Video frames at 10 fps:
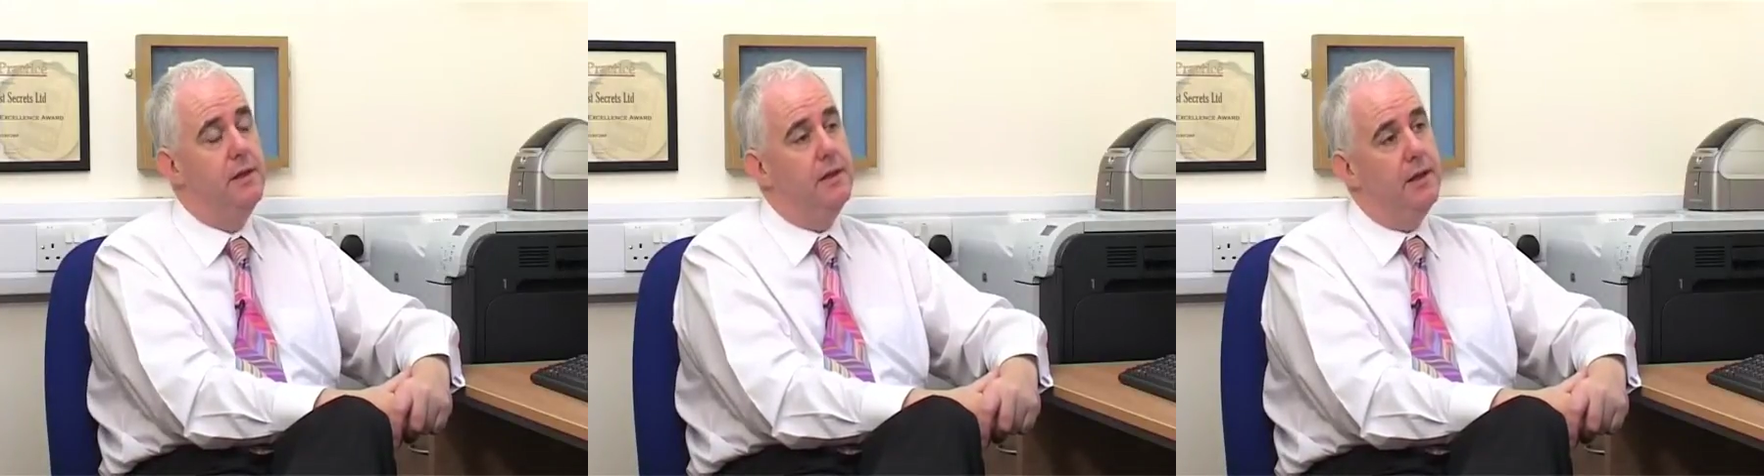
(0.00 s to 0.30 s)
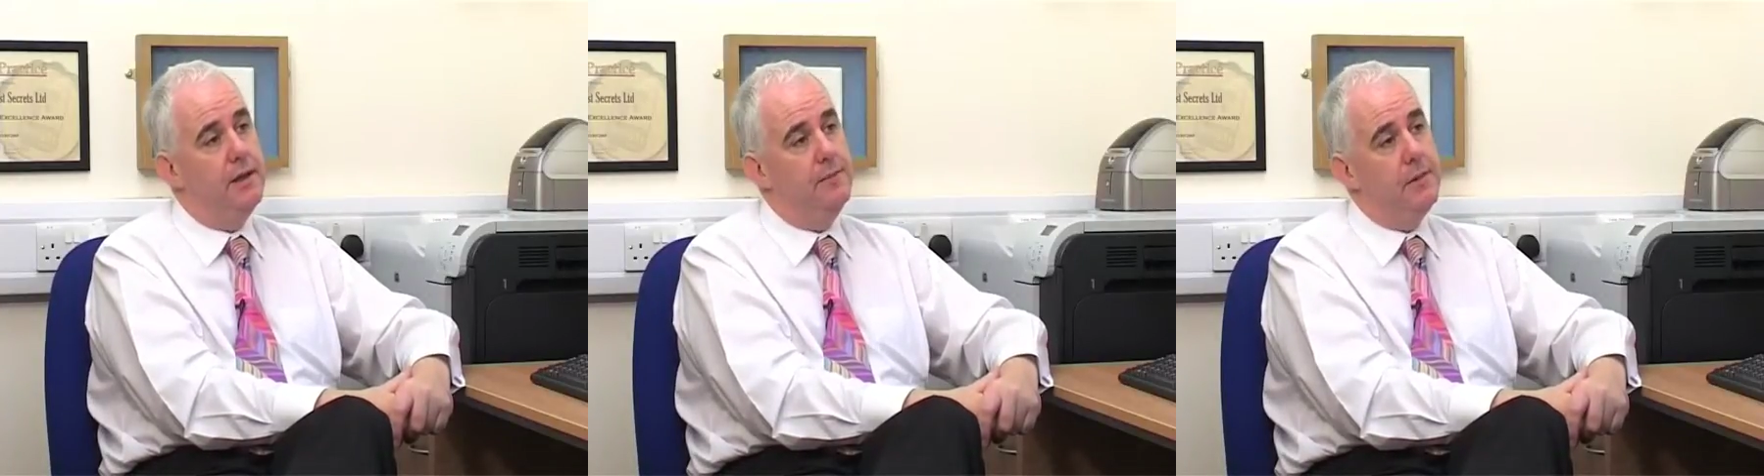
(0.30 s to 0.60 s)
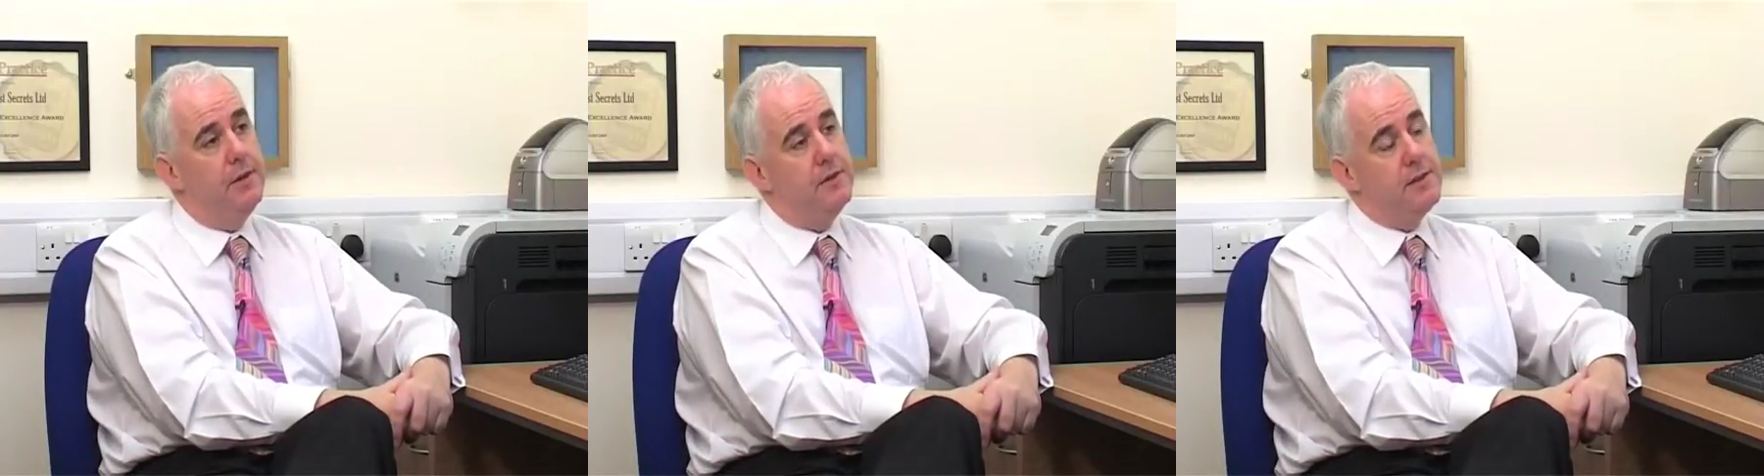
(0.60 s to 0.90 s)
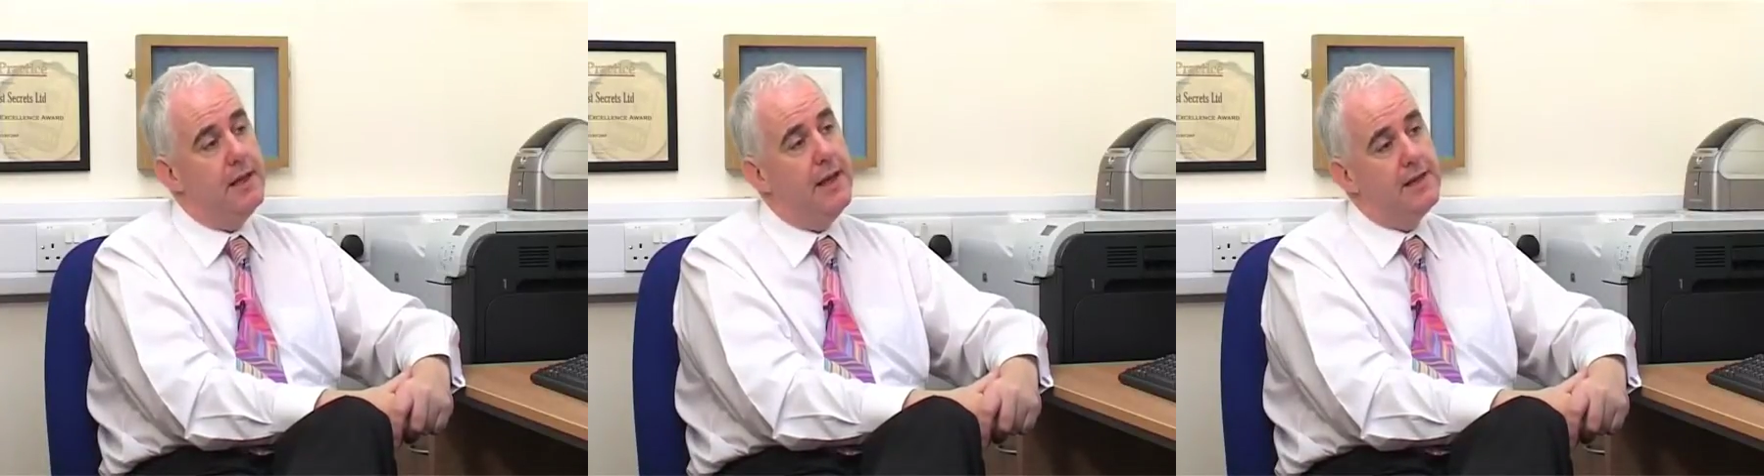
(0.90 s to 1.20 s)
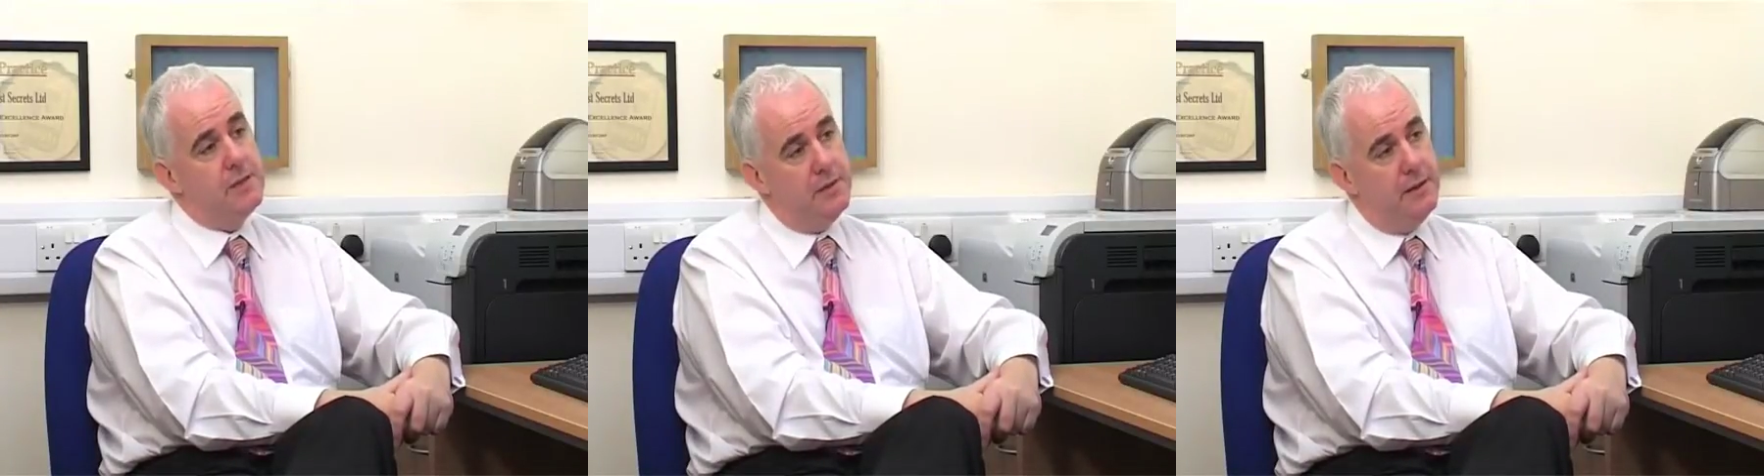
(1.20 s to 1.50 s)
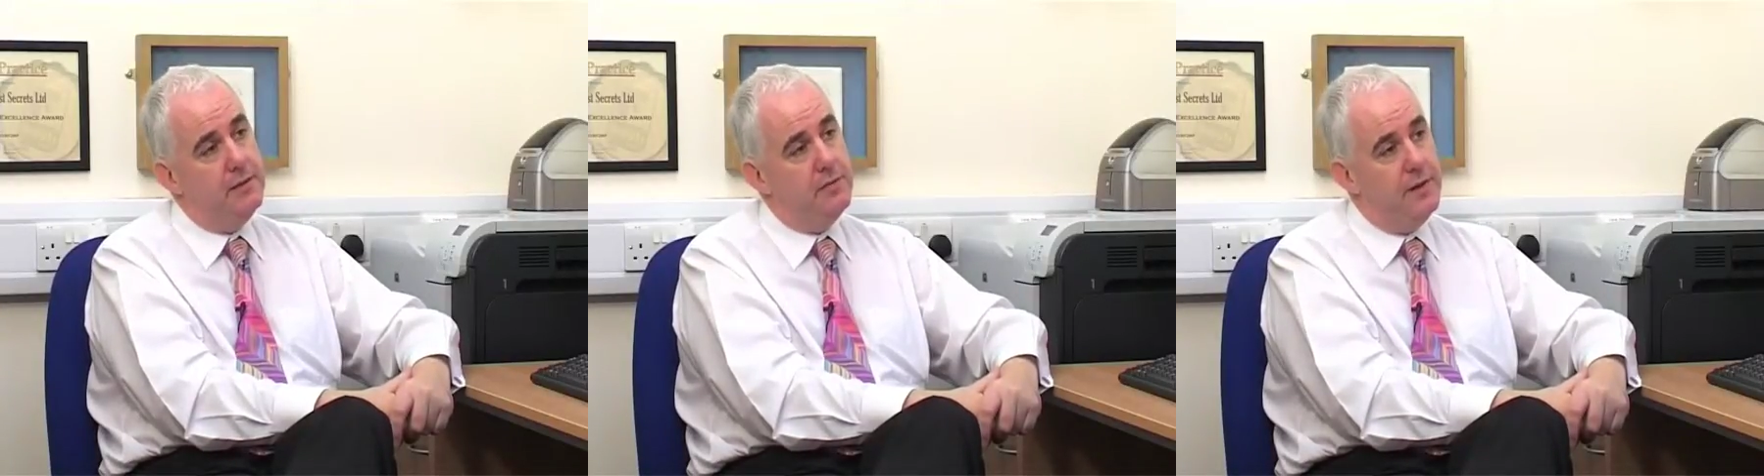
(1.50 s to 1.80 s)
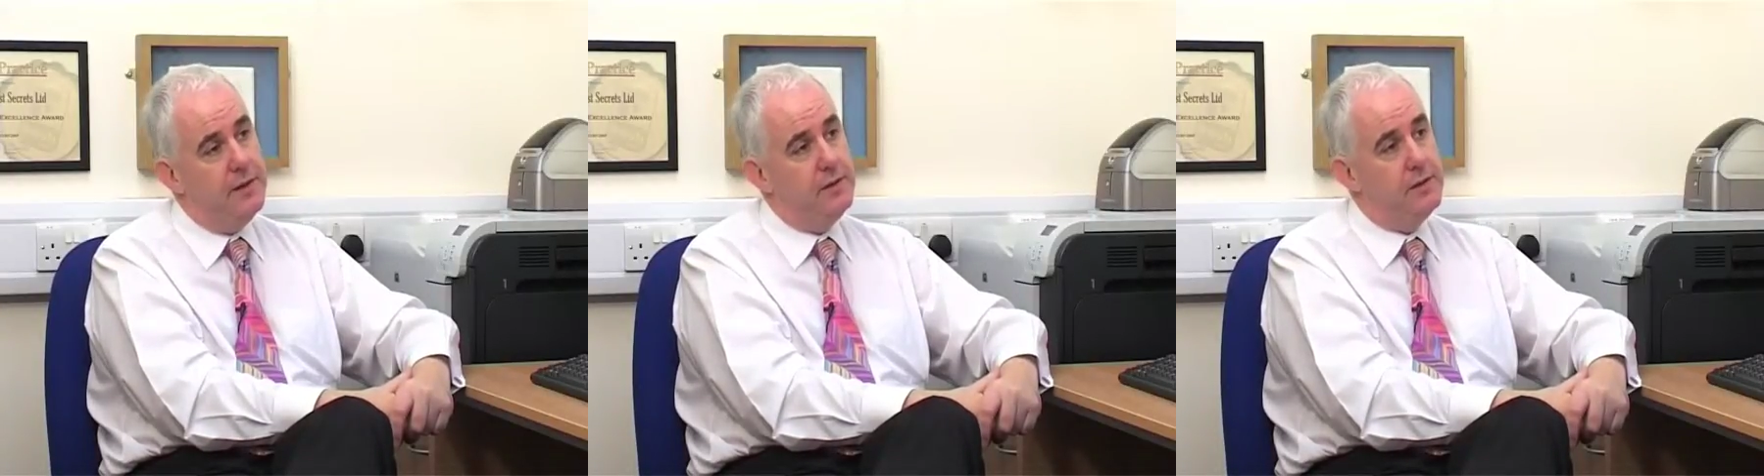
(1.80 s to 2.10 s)
who is an expert in the
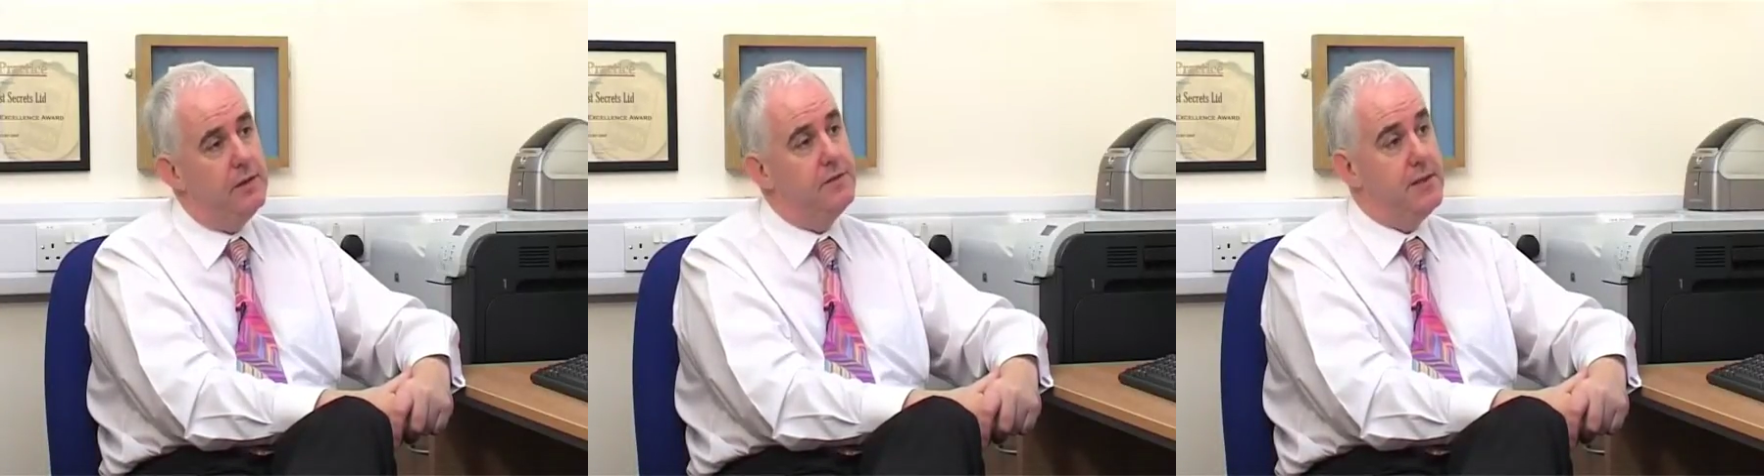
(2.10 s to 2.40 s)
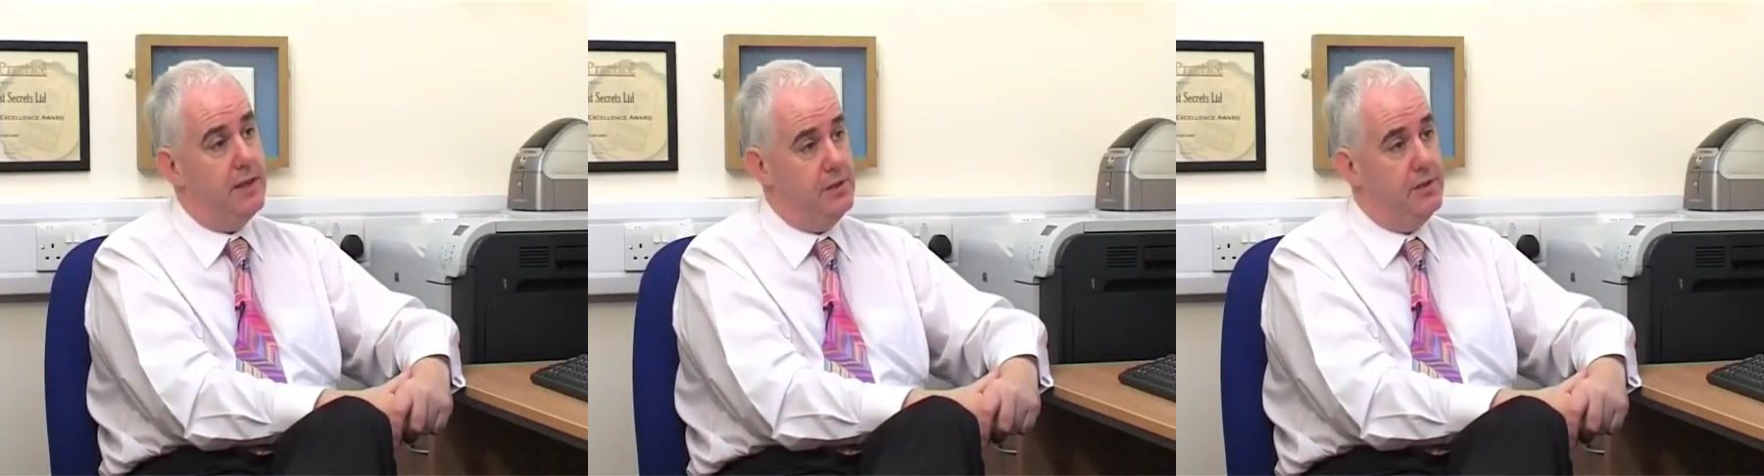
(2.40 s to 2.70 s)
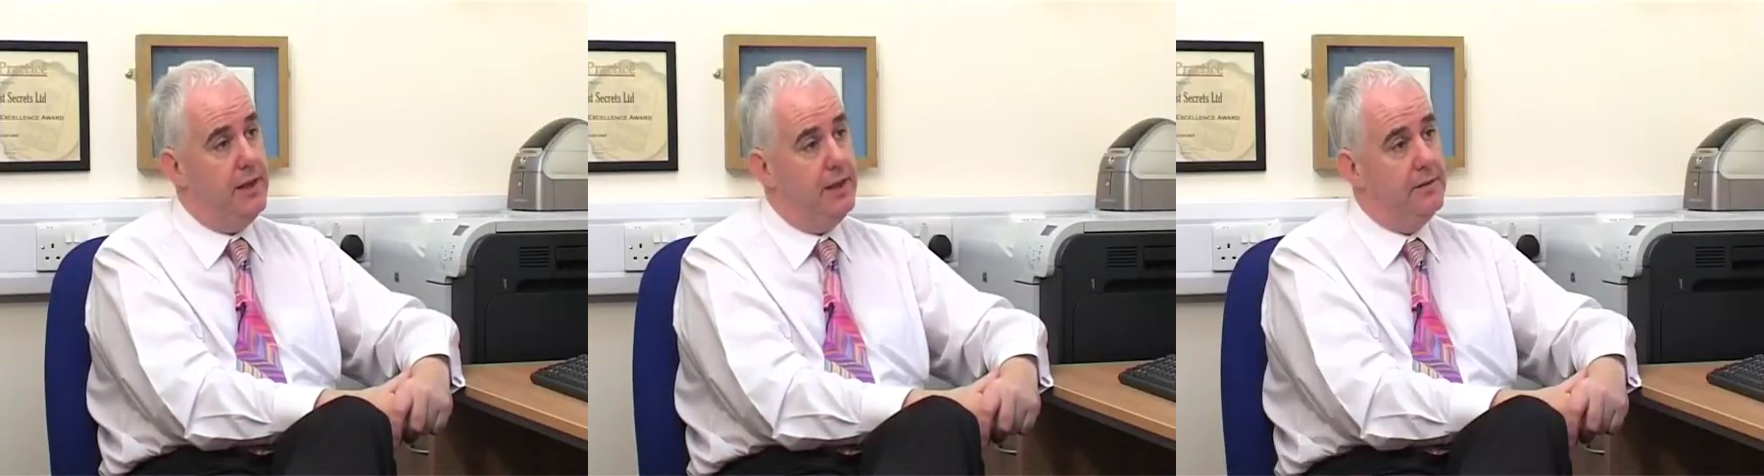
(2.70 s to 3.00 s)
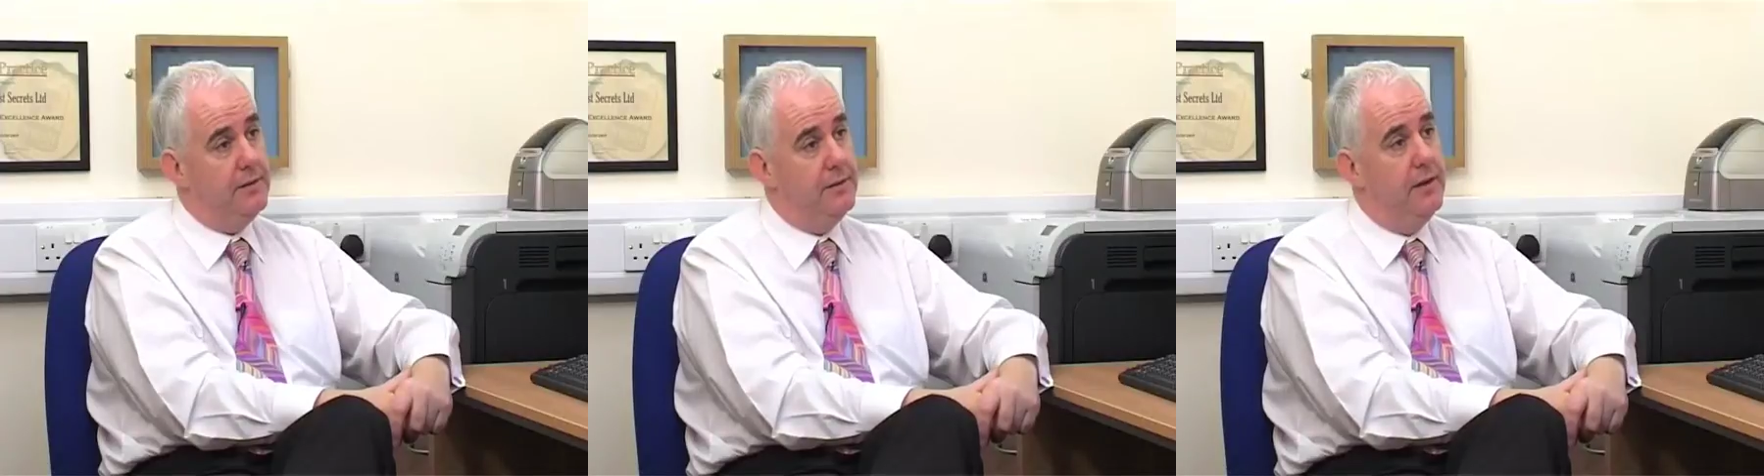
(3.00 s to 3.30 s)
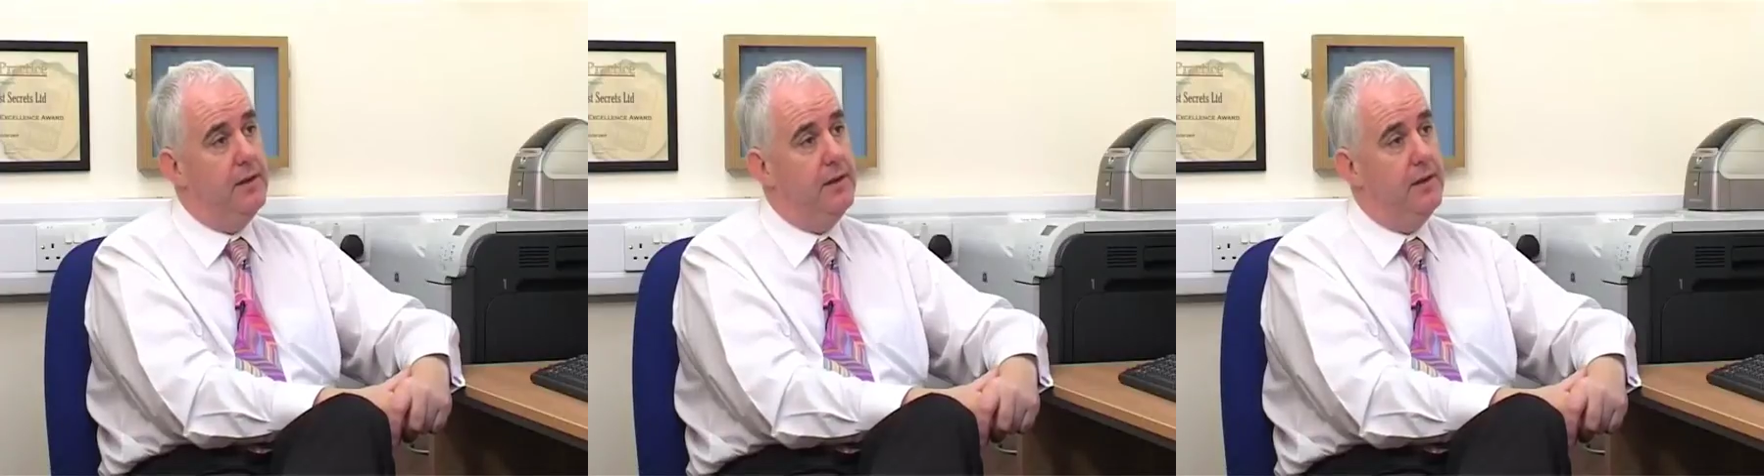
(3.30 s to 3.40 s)
field of sexual health,